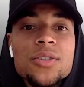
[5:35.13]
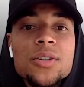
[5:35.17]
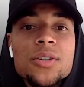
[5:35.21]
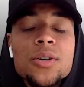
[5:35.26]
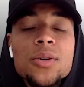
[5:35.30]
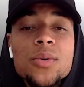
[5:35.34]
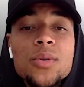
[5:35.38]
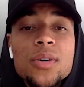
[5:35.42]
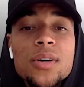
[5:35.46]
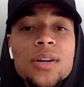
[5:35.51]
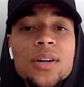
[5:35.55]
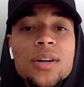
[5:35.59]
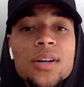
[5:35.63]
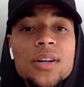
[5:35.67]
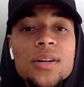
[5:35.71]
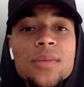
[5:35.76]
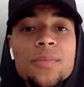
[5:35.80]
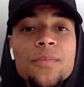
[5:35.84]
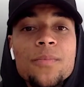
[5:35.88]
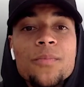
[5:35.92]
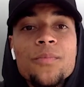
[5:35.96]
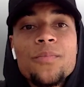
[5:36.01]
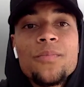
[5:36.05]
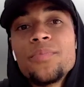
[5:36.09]
So
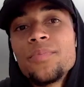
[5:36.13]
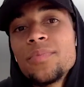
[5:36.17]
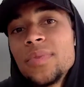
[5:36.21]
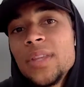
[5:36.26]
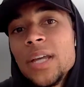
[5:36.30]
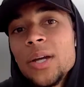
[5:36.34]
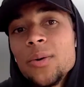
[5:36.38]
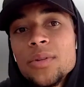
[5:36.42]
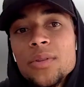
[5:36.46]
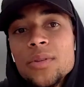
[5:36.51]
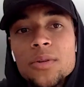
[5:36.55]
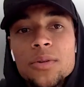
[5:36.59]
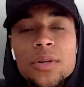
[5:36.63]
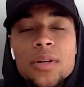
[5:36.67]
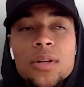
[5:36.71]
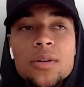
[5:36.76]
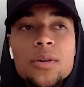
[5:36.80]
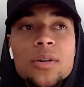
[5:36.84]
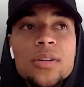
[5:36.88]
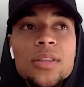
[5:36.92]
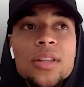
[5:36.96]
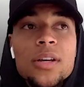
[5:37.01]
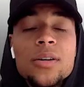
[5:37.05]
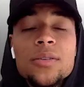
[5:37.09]
um, they were during
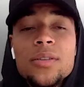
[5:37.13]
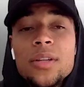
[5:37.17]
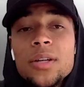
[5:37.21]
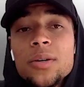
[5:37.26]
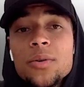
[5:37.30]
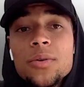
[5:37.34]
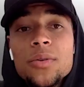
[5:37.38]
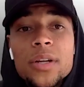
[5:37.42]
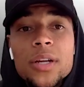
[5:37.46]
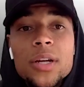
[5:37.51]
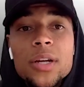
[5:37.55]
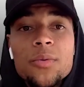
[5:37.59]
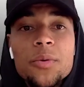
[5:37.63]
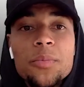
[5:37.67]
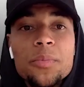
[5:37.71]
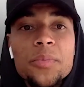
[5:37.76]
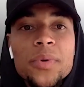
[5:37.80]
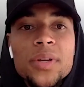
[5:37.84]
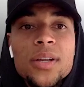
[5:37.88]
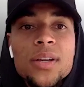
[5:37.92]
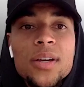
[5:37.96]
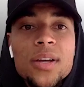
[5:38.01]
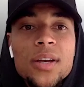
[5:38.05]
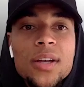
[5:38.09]
lockdown, they were here with
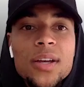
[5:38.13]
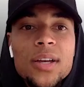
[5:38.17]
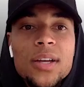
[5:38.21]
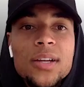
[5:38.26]
me.